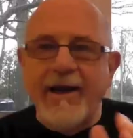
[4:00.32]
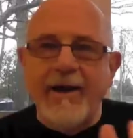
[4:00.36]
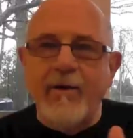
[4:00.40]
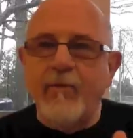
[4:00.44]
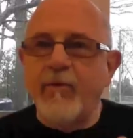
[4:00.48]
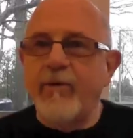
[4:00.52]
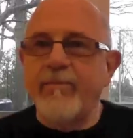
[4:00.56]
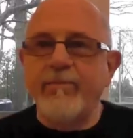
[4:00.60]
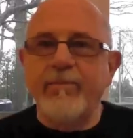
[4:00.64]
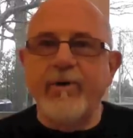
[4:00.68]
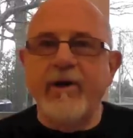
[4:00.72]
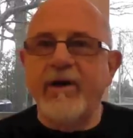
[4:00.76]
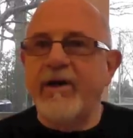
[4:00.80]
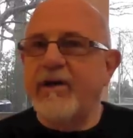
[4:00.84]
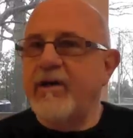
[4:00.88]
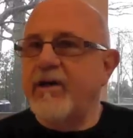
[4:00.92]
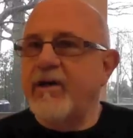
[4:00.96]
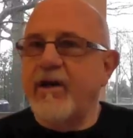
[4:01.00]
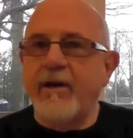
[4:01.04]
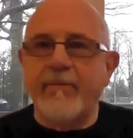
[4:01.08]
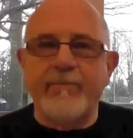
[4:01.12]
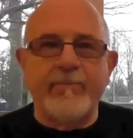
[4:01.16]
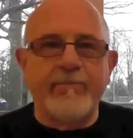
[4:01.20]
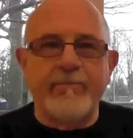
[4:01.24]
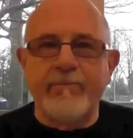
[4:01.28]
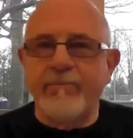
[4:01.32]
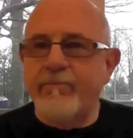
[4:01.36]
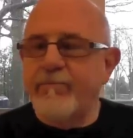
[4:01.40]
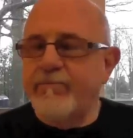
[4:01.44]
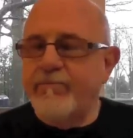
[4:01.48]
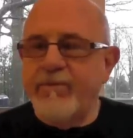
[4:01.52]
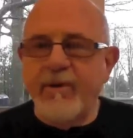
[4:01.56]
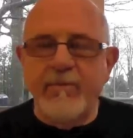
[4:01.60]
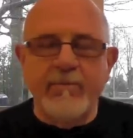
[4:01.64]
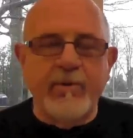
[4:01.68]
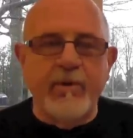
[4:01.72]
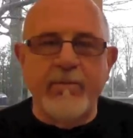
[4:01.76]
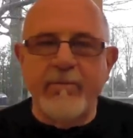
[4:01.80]
how we break it up,
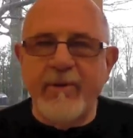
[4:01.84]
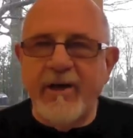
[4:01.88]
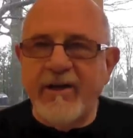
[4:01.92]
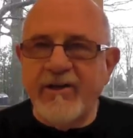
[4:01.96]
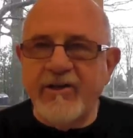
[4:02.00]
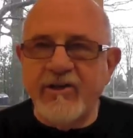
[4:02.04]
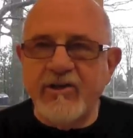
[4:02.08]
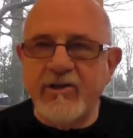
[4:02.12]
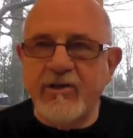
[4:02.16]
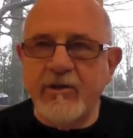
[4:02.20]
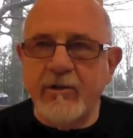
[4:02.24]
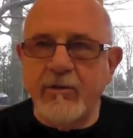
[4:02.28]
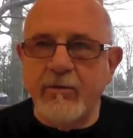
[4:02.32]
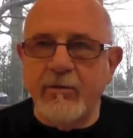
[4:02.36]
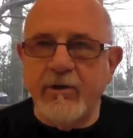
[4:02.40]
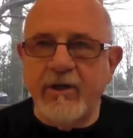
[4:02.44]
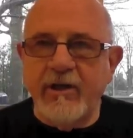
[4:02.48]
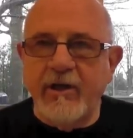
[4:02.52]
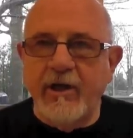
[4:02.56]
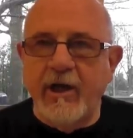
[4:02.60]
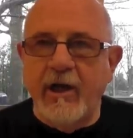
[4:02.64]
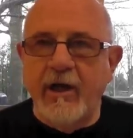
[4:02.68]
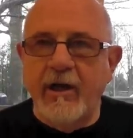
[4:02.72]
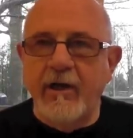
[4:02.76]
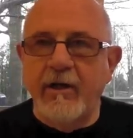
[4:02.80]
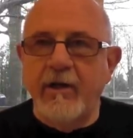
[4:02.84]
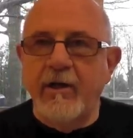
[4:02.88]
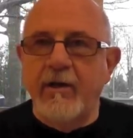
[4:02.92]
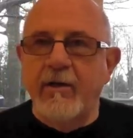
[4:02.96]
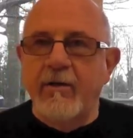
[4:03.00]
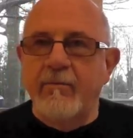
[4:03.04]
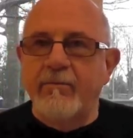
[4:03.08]
people may disagree on.